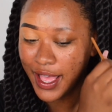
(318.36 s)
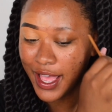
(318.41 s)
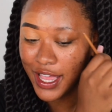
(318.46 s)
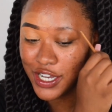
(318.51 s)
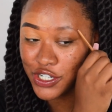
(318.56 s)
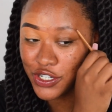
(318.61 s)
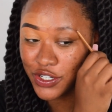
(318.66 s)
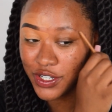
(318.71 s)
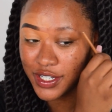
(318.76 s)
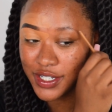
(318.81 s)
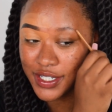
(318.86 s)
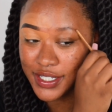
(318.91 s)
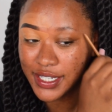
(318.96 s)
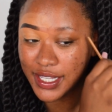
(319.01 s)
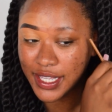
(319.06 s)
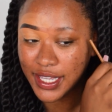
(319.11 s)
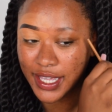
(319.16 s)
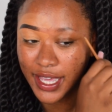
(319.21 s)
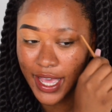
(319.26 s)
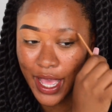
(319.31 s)
as you can
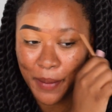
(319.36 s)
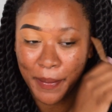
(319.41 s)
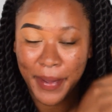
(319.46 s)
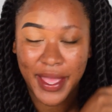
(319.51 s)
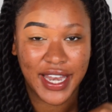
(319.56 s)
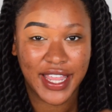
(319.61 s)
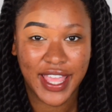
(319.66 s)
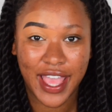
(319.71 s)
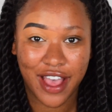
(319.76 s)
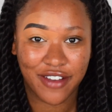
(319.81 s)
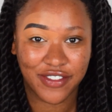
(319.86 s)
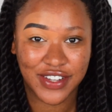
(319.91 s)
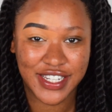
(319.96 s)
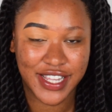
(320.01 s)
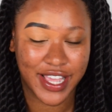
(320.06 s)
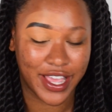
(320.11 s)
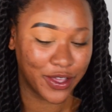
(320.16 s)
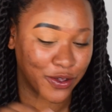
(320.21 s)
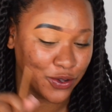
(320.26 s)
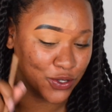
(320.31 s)
see, I barely have a
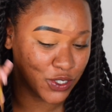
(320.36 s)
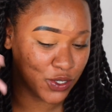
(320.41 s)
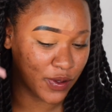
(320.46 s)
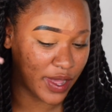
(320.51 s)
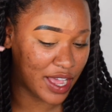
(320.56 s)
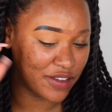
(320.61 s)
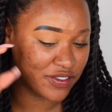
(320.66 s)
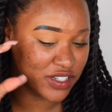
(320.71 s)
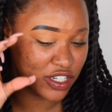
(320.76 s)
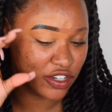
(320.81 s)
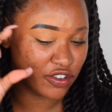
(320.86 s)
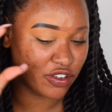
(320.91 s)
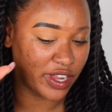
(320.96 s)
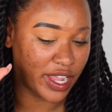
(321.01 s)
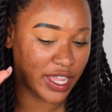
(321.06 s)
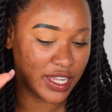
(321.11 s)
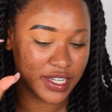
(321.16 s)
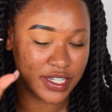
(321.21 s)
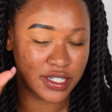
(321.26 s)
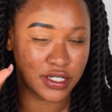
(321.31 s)
tail. So I have to
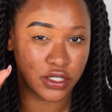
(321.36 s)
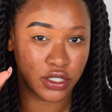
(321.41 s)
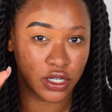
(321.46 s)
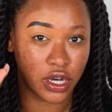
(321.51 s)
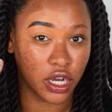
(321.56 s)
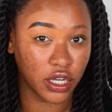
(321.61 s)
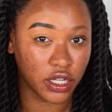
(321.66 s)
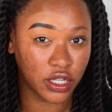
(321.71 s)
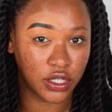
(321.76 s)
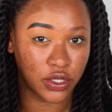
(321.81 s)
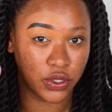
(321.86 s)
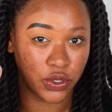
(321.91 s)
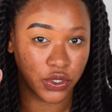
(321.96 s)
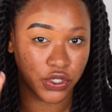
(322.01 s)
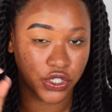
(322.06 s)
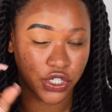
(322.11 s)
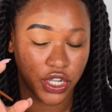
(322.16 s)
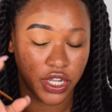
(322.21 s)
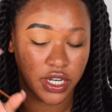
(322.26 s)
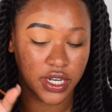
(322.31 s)
create this dark
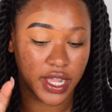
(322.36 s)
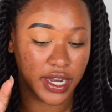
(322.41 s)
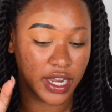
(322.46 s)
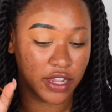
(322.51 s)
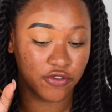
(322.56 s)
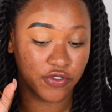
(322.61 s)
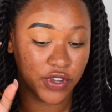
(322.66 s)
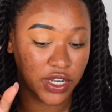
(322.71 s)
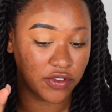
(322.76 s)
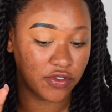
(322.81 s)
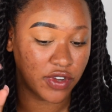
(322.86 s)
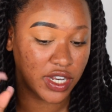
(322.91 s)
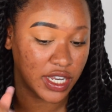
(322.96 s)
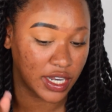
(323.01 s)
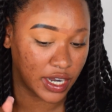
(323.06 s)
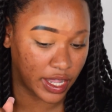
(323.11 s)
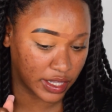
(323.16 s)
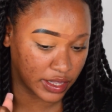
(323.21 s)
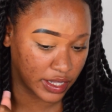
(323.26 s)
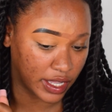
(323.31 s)
illusion and I really,
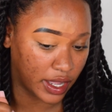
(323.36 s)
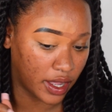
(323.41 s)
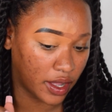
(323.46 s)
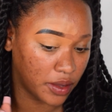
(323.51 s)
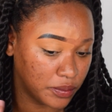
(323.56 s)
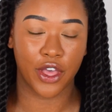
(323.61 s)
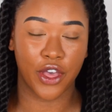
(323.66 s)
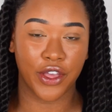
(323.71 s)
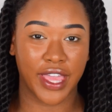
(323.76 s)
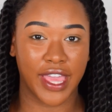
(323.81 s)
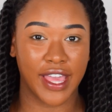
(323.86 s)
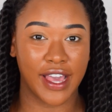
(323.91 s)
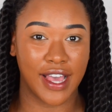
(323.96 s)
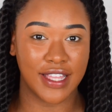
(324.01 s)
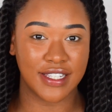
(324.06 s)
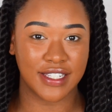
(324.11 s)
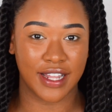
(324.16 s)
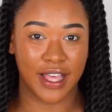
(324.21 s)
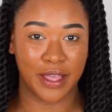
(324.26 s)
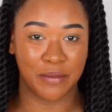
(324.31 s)
really like that. Okay
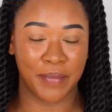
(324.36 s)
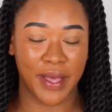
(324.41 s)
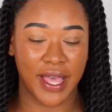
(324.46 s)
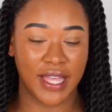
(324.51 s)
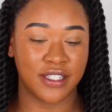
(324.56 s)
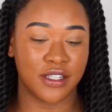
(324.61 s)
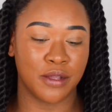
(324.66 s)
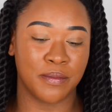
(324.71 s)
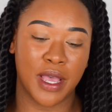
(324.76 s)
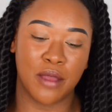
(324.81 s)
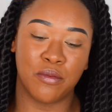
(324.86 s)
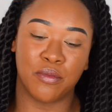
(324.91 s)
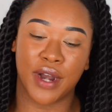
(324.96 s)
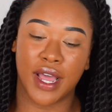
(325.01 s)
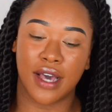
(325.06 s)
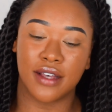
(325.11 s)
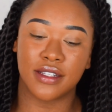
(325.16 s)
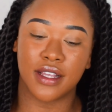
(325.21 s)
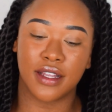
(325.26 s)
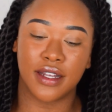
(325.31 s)
guys, and I'm back. So my
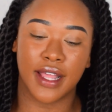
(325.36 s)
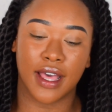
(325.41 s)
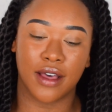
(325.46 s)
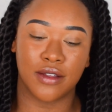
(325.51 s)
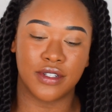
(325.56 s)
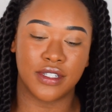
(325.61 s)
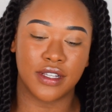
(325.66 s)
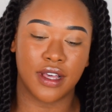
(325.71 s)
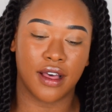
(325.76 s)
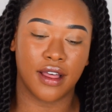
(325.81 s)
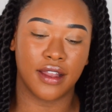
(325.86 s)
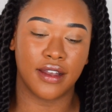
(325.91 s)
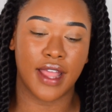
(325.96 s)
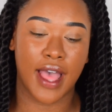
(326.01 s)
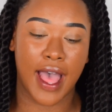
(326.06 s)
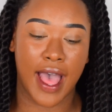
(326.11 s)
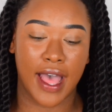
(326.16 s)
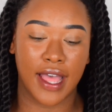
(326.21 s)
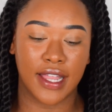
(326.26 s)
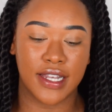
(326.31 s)
brows are now done
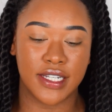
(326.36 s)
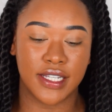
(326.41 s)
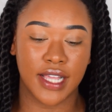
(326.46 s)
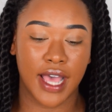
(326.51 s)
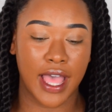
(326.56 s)
and